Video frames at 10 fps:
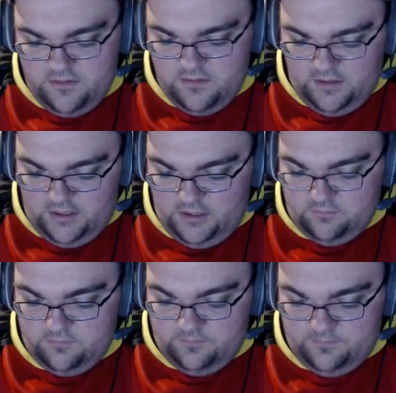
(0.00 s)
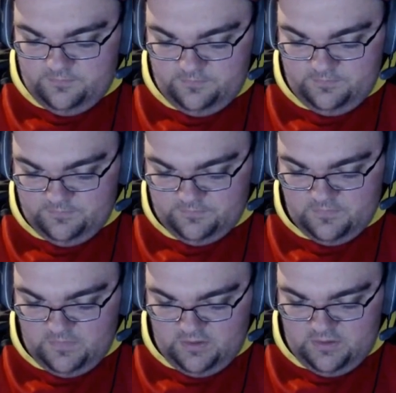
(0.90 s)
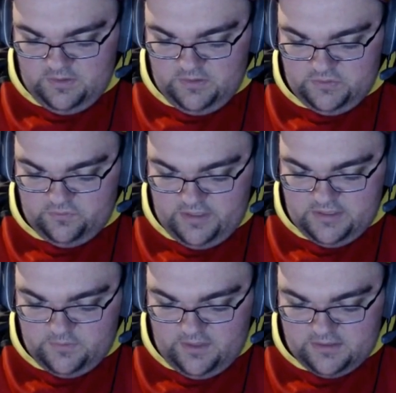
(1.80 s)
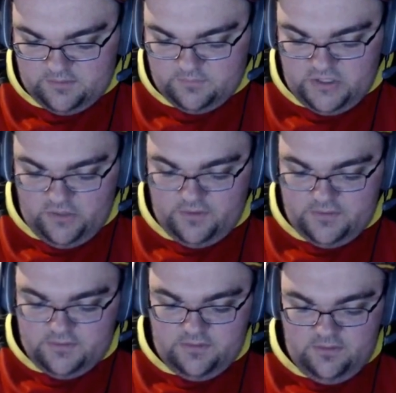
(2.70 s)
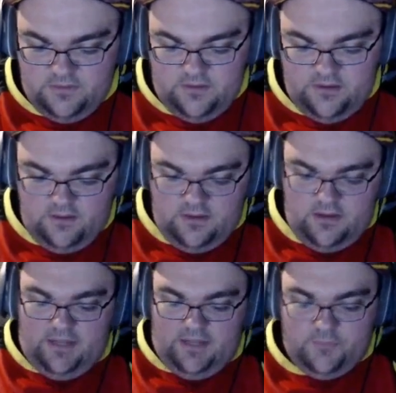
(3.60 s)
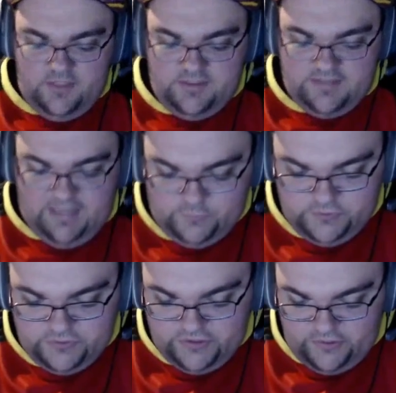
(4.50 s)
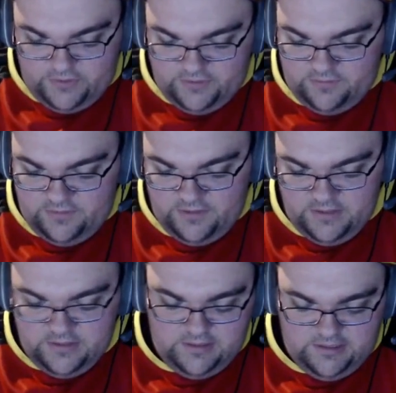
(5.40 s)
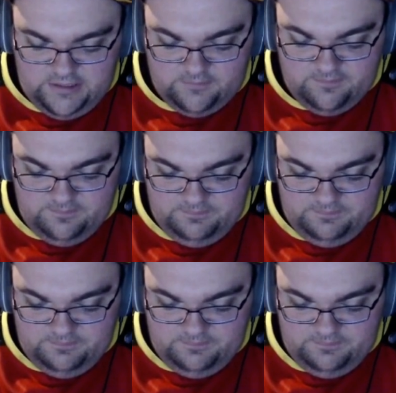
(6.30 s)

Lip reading: So next we got some Towas. I got 3 Time Ruler Towa. Overwhelm